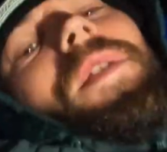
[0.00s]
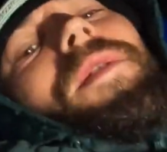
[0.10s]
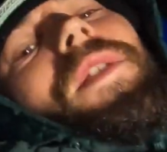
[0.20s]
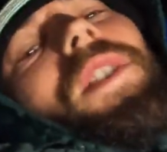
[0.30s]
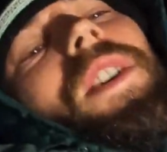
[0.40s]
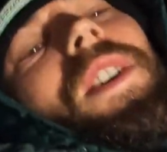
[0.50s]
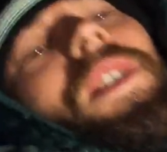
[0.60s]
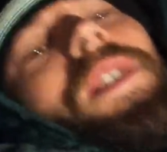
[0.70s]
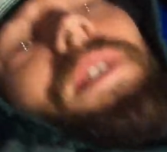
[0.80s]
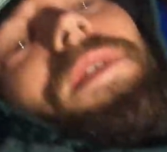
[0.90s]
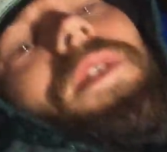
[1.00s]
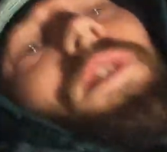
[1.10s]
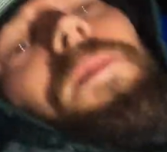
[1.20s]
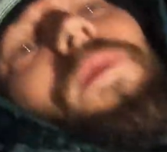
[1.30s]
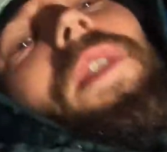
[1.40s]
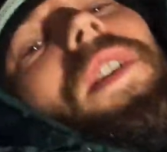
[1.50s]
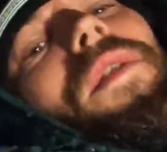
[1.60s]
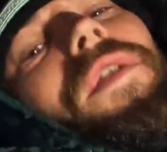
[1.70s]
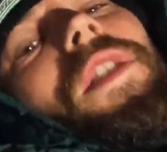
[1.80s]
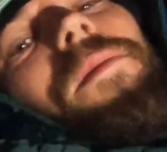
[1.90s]
I've got some
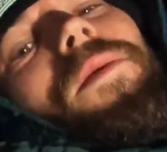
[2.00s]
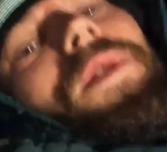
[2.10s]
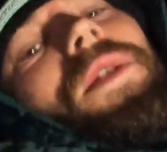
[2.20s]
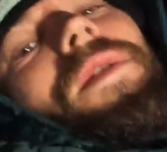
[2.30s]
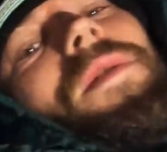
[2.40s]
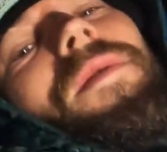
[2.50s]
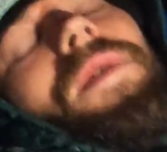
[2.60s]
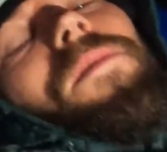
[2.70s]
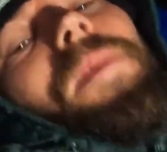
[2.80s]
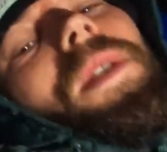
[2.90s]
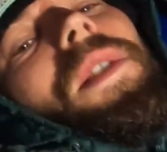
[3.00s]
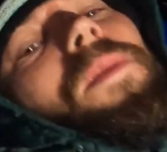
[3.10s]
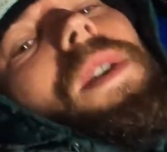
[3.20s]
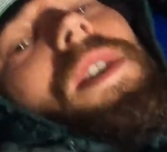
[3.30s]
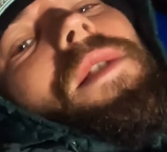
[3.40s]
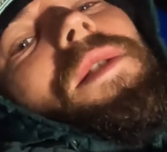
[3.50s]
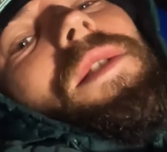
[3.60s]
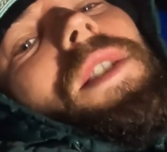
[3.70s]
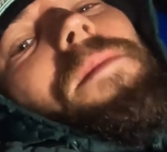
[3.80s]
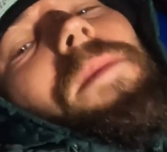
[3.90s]
merino thermals on that Mountain Warehouse
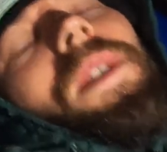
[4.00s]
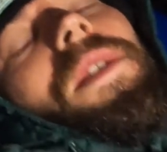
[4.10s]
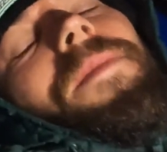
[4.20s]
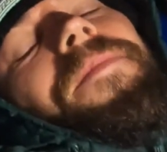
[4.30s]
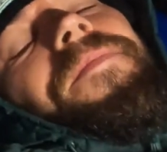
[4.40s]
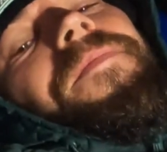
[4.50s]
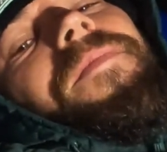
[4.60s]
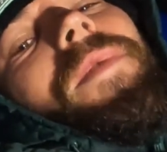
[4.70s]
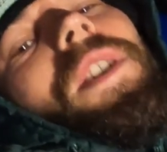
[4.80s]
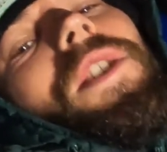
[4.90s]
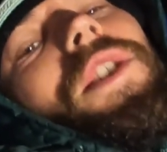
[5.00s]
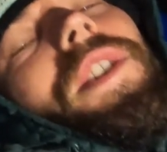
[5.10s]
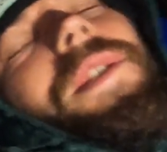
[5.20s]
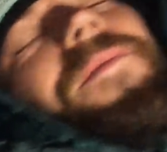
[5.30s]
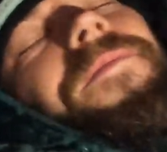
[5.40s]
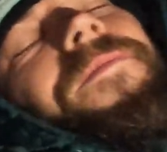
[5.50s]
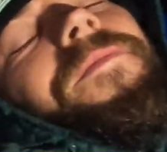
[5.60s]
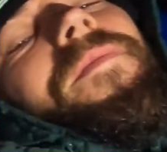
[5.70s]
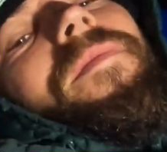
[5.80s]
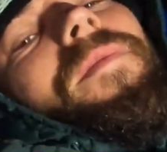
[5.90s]
sent me last year,
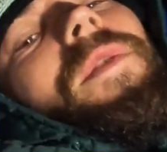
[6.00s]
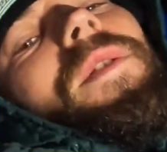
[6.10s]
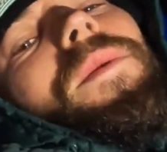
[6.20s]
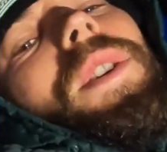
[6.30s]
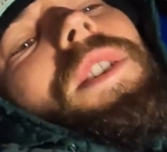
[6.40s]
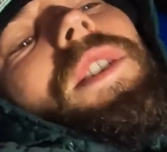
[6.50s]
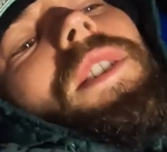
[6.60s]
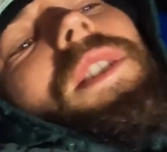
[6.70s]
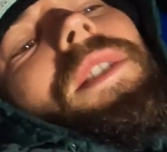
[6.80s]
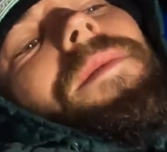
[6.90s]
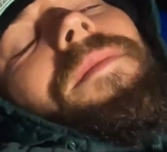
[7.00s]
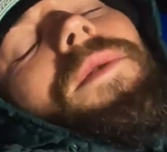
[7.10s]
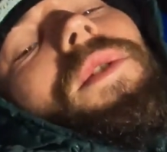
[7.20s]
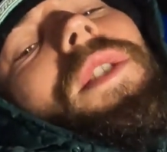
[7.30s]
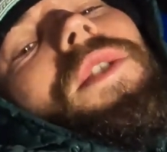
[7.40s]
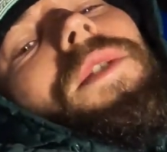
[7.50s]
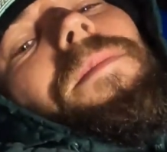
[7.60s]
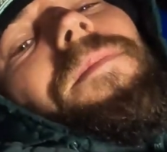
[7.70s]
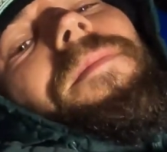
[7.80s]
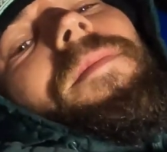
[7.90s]
which are doing the
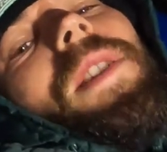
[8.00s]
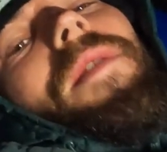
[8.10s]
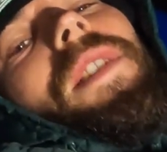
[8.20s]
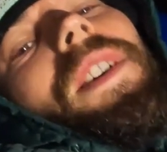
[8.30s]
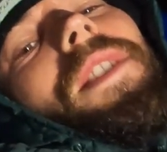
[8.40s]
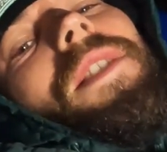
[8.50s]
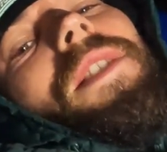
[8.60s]
job lovely.